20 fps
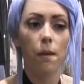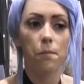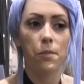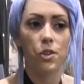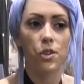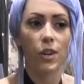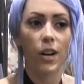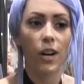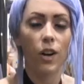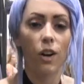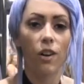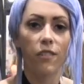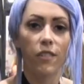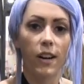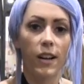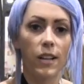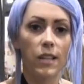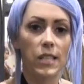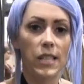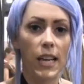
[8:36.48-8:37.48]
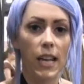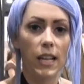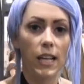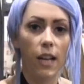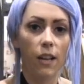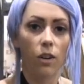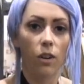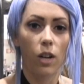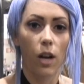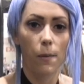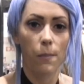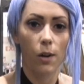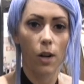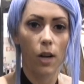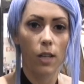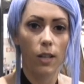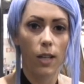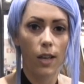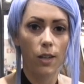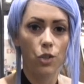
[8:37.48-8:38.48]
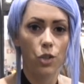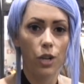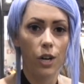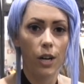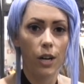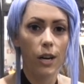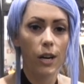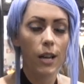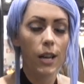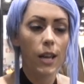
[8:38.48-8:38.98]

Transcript: portrayed over at San Diego Comic-Con last year,